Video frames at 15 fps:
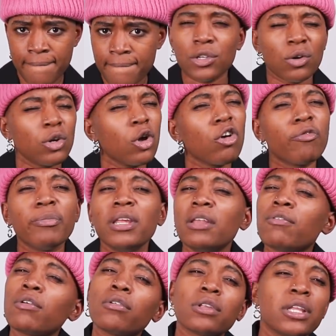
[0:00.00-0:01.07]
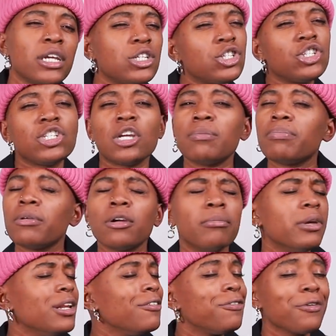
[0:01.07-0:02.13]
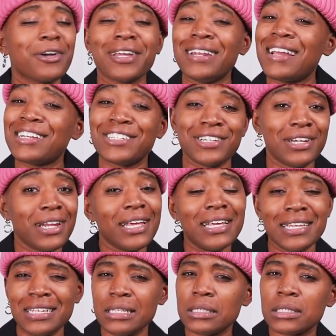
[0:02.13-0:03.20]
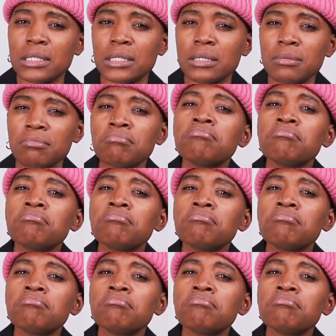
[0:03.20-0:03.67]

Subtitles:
Don't know if meaningful relationship or meaningful connection is